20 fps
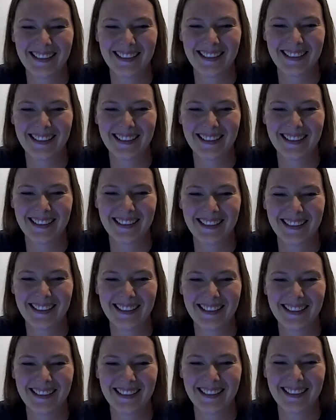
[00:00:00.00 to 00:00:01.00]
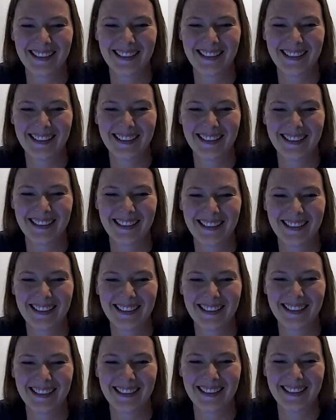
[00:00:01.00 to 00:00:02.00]

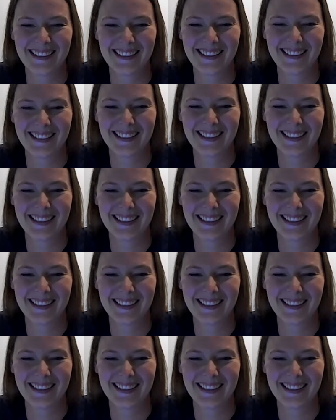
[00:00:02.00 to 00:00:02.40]
This person isn't speaking.